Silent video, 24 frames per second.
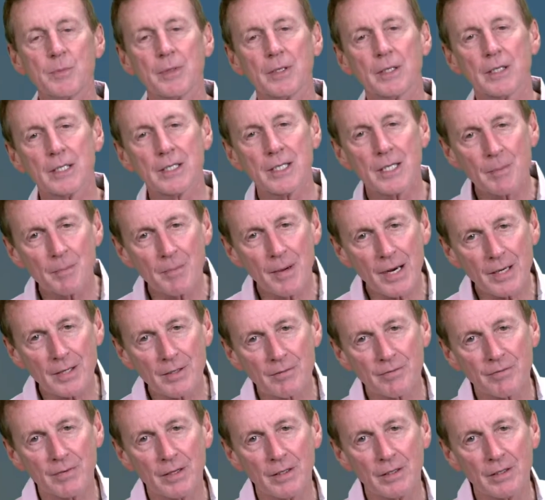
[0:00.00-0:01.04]
but let's get back to
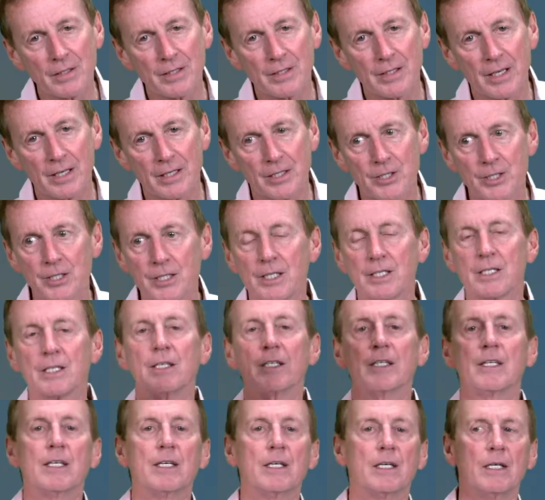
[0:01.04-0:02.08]
the feelings of that. And she did
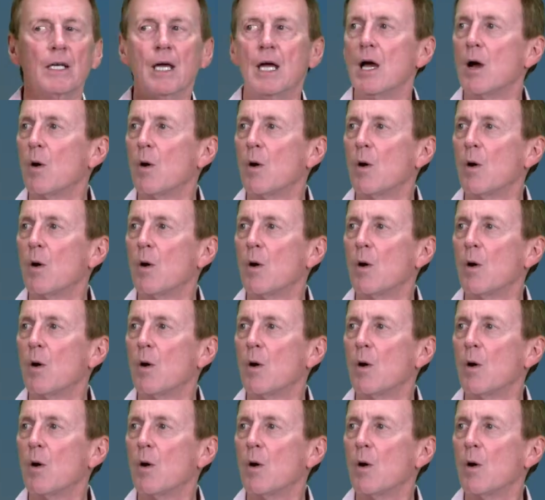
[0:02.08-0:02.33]
it again.